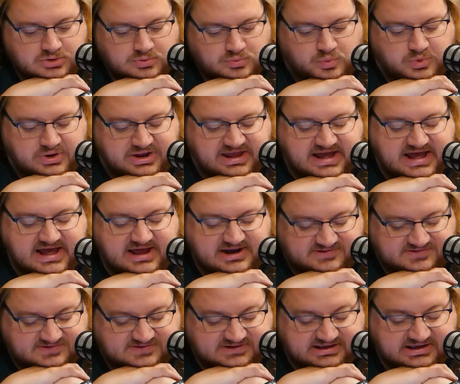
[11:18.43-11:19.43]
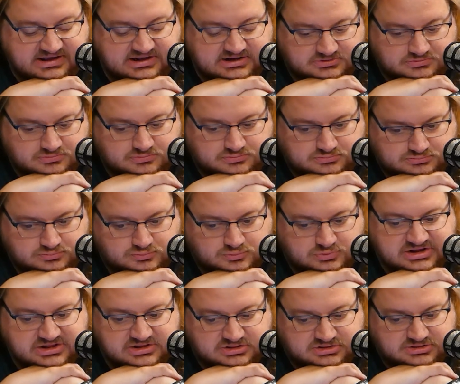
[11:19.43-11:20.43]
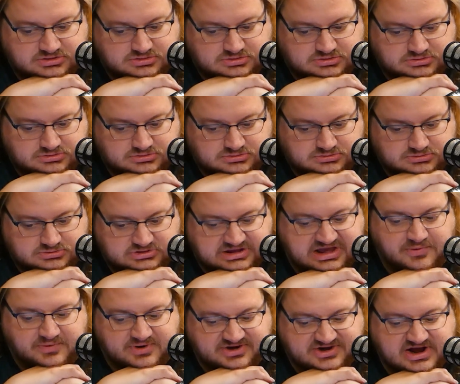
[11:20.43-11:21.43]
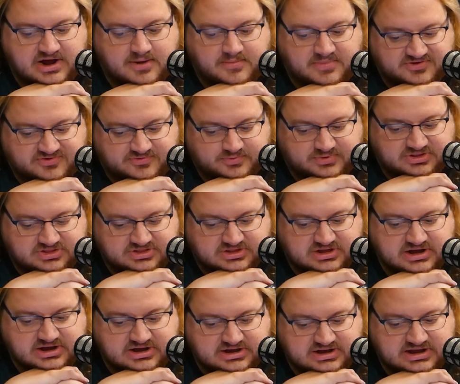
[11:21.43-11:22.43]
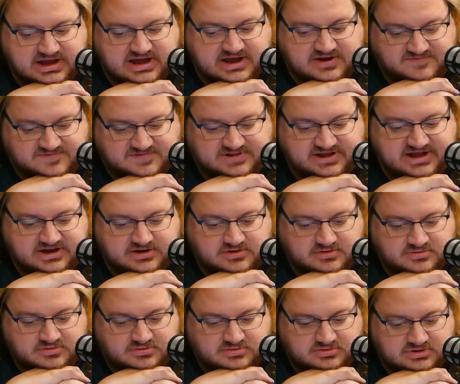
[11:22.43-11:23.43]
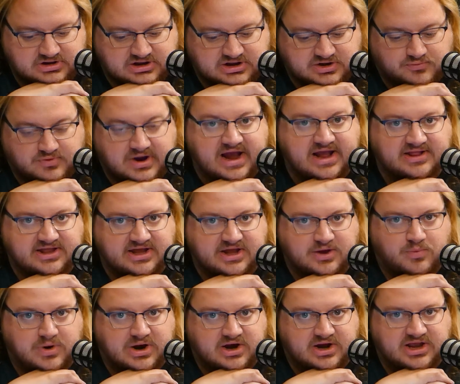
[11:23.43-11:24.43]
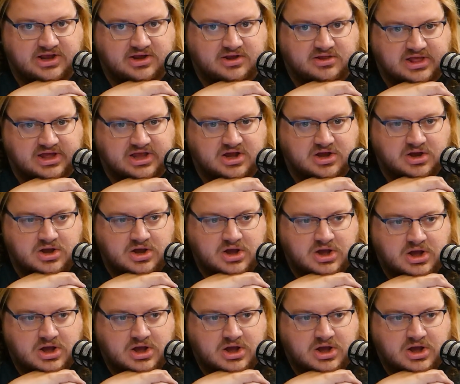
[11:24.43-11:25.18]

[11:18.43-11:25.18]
we had a scene with Henry Thomas with uh, Ed Flynn yeah. and Riley where he like